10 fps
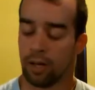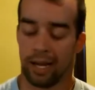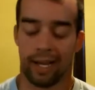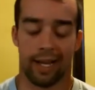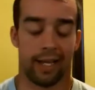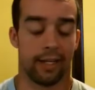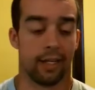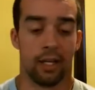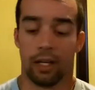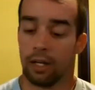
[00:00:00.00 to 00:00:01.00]
I had
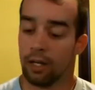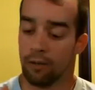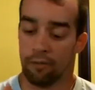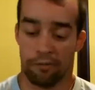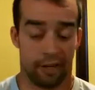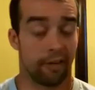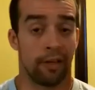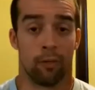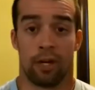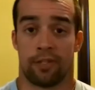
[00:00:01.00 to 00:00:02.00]

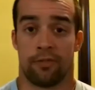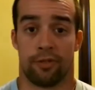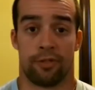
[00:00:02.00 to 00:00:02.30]
very restful